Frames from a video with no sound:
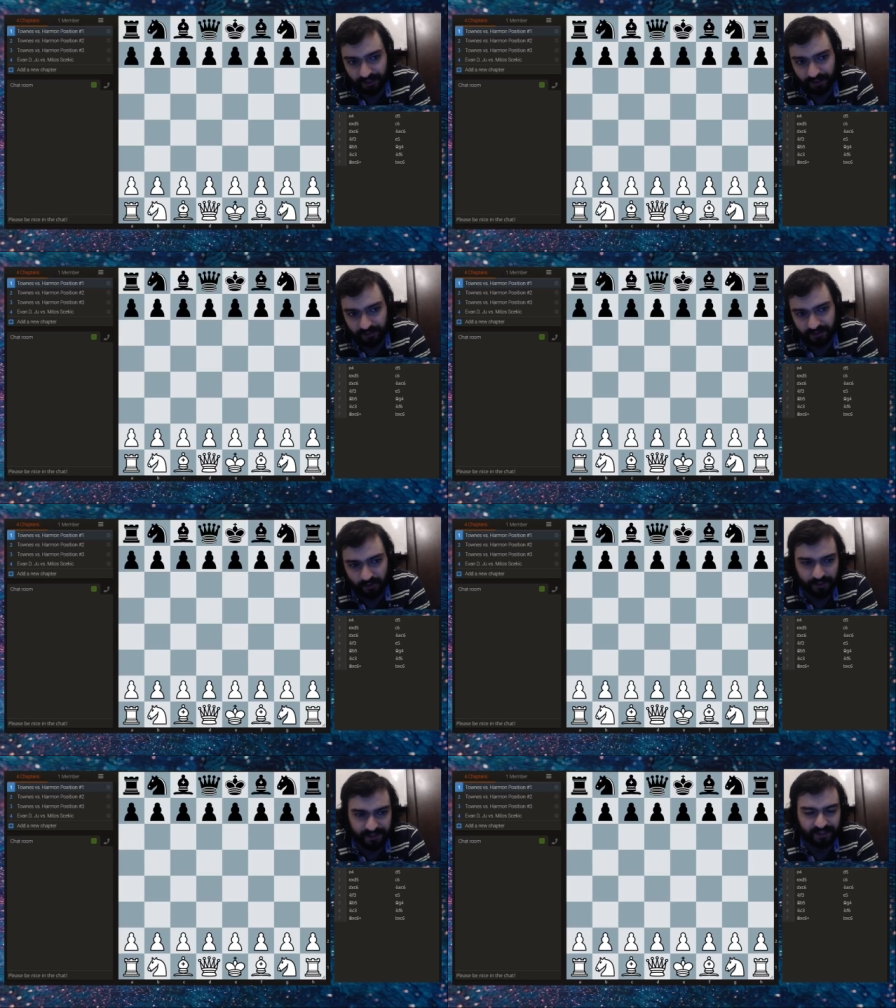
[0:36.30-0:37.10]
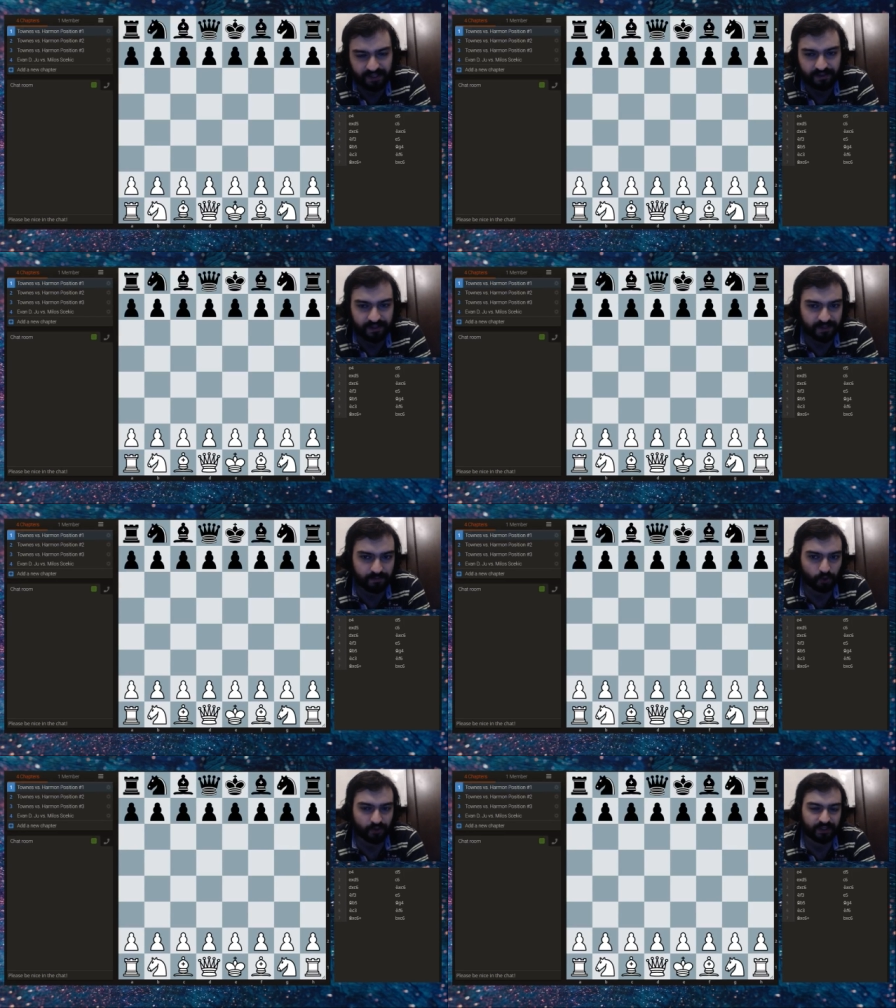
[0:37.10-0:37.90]
so this series is
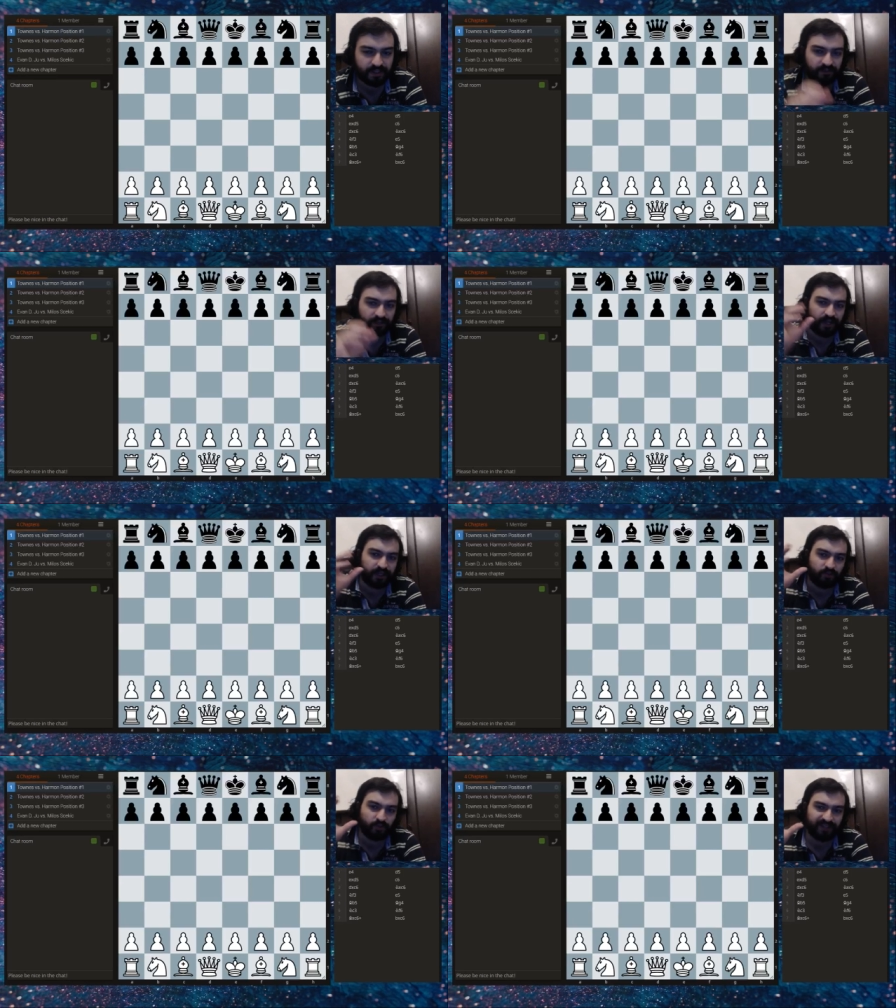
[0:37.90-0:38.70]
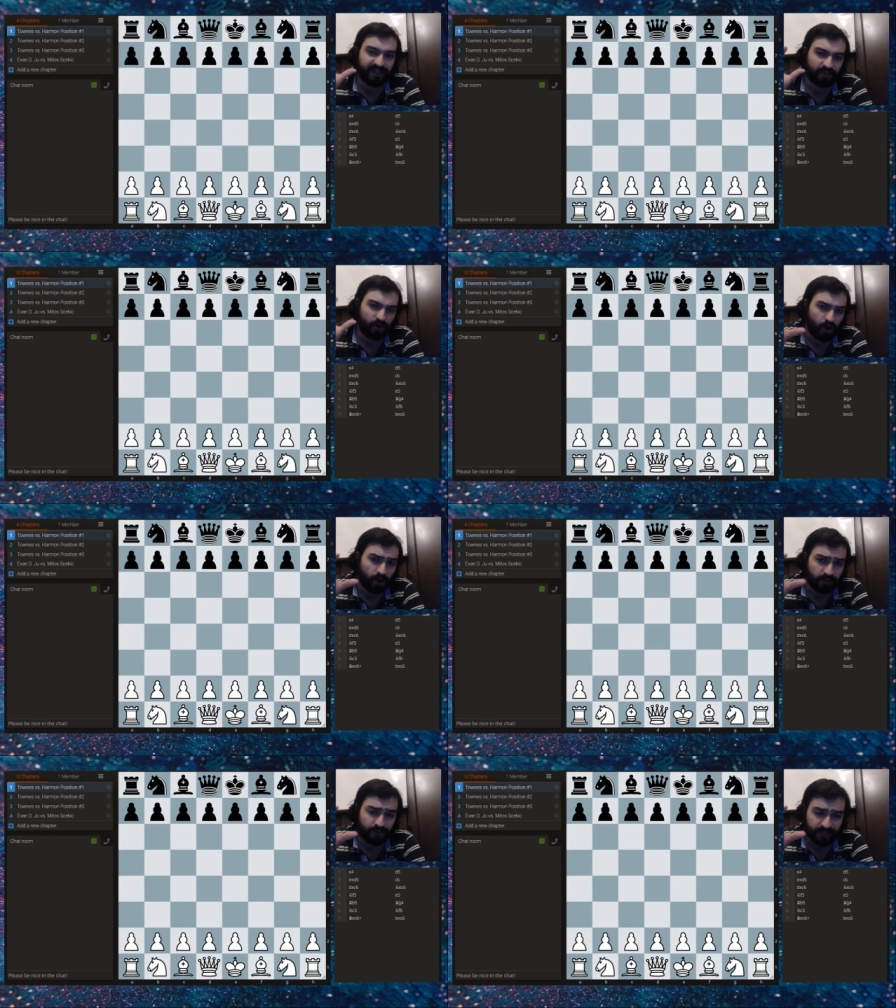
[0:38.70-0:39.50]
mostly trying to take
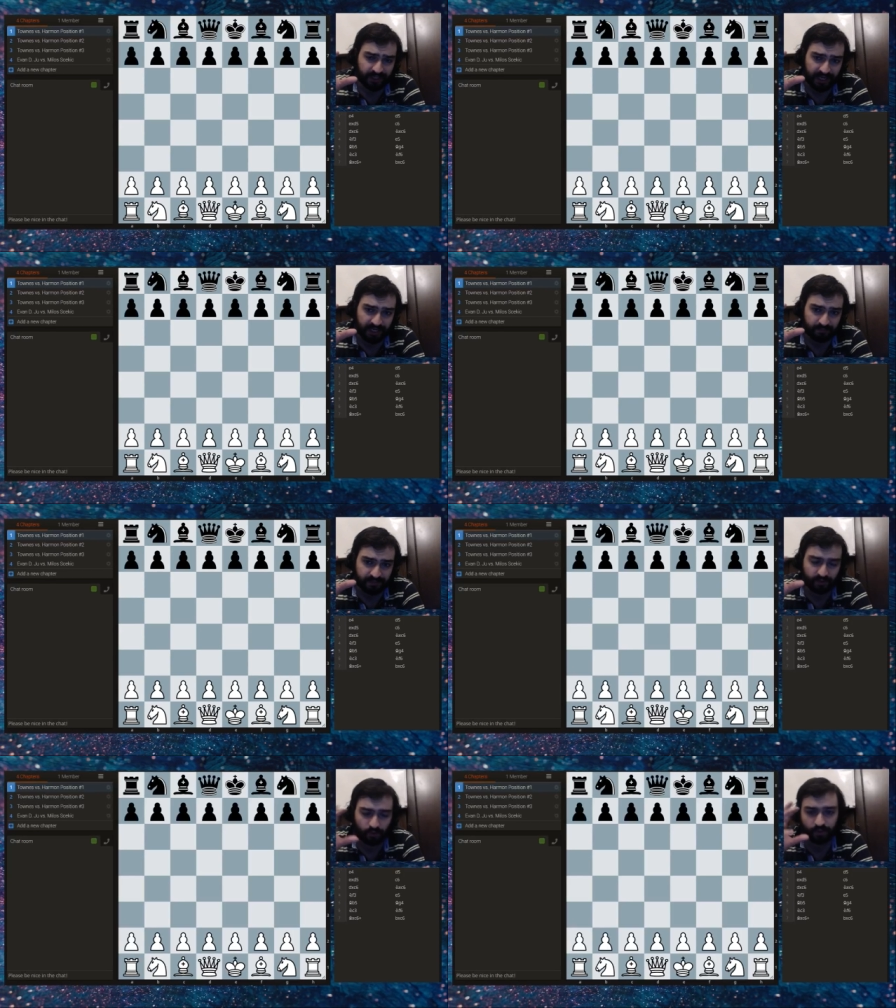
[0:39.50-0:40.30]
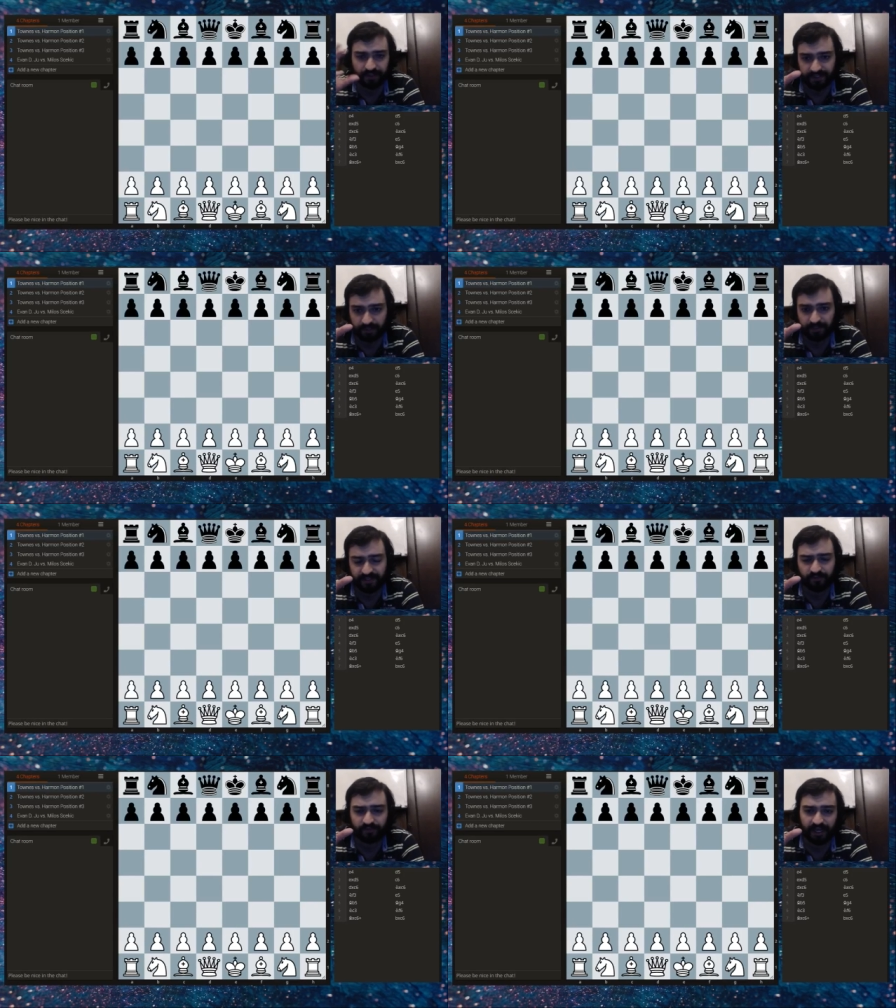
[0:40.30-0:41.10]
all the games or
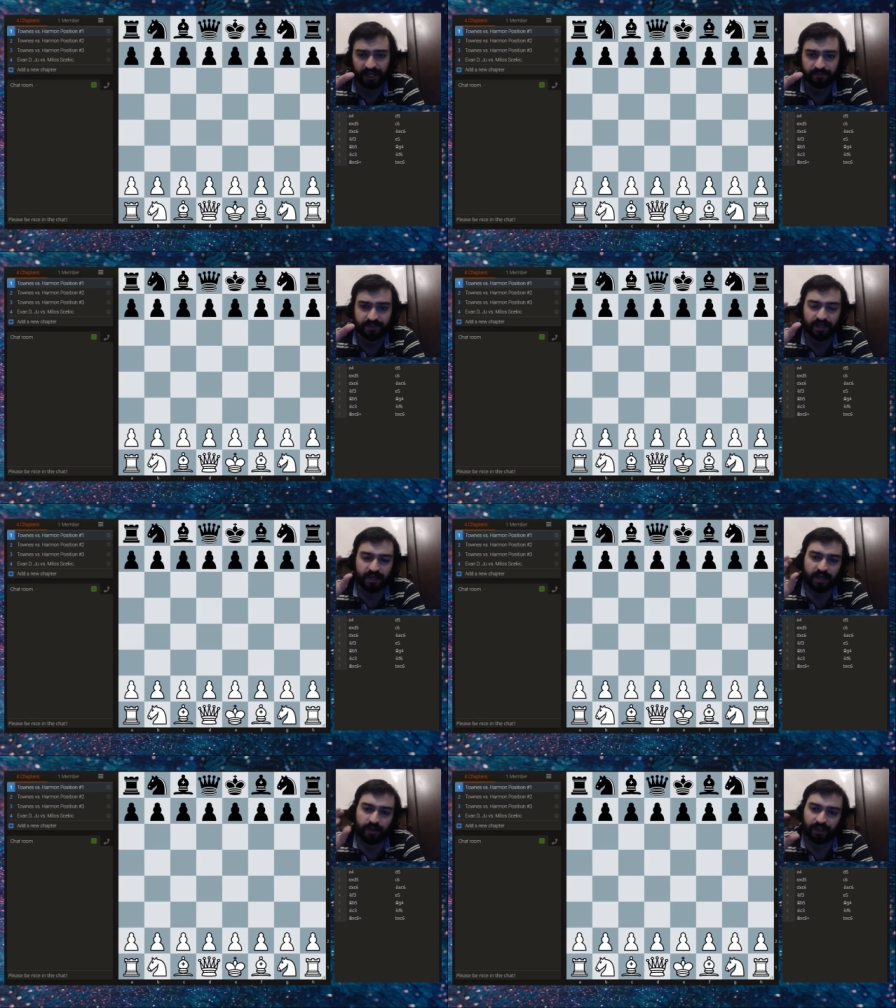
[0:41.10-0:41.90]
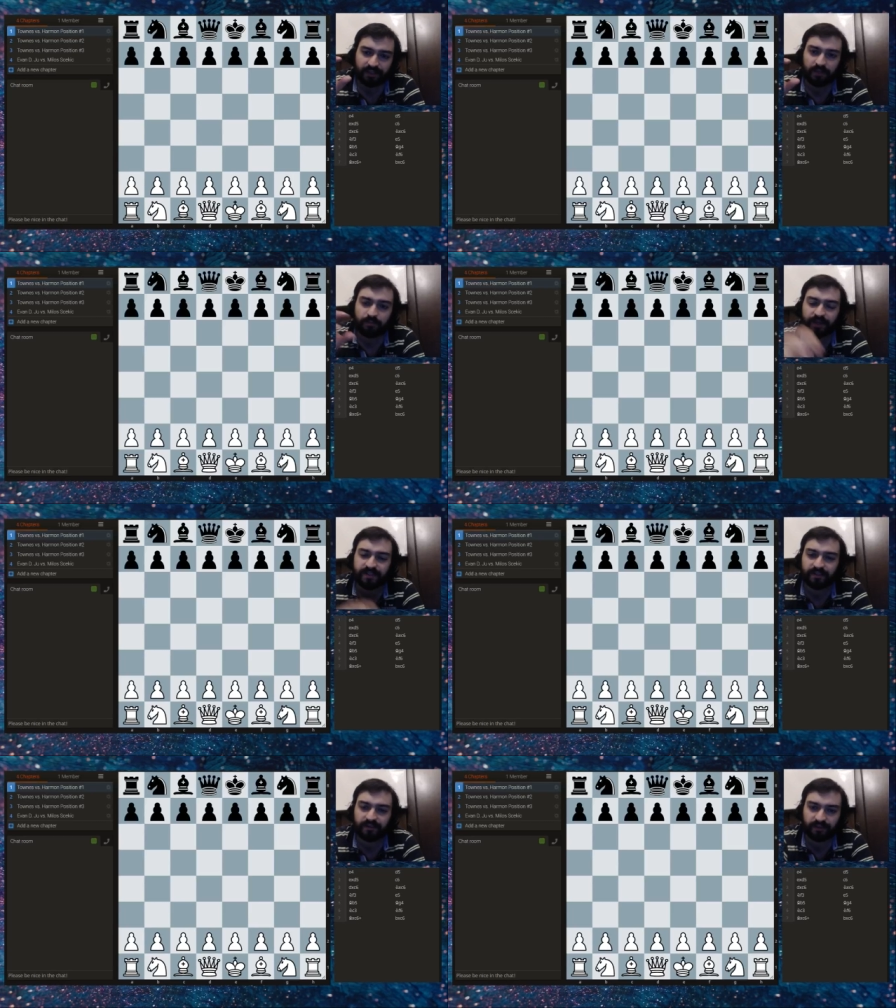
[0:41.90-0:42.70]
snippets of games that are
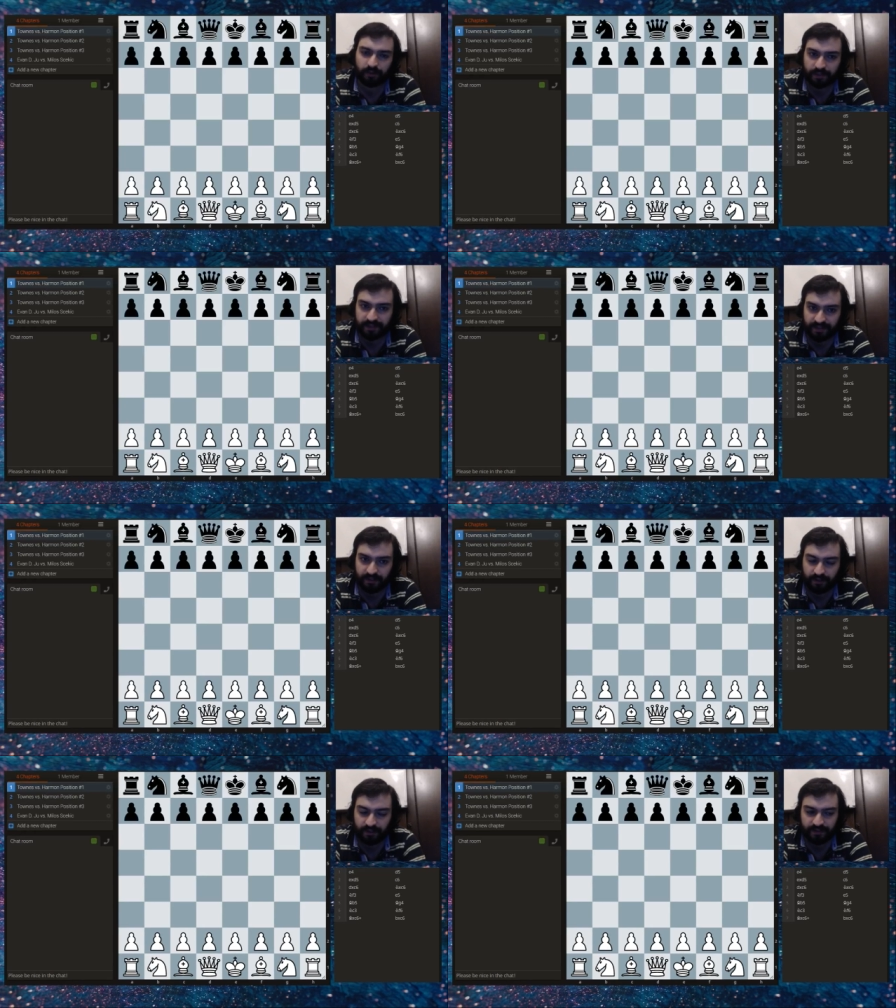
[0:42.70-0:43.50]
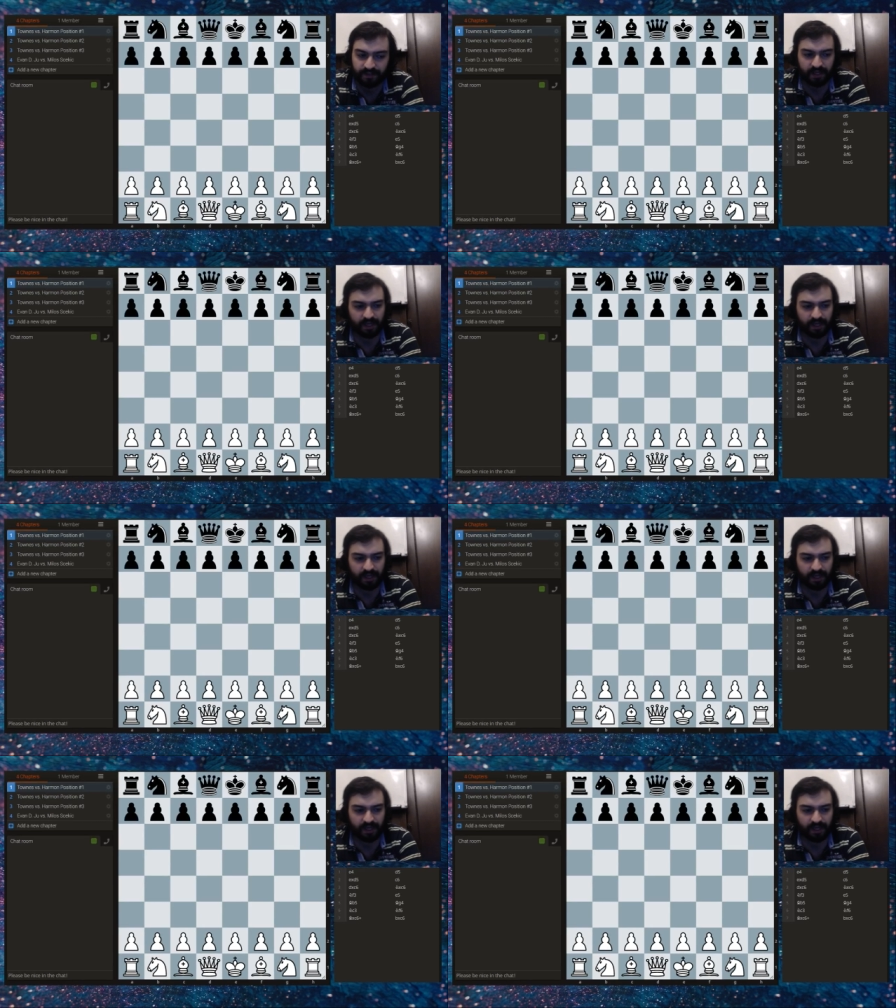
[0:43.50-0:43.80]
present in this series,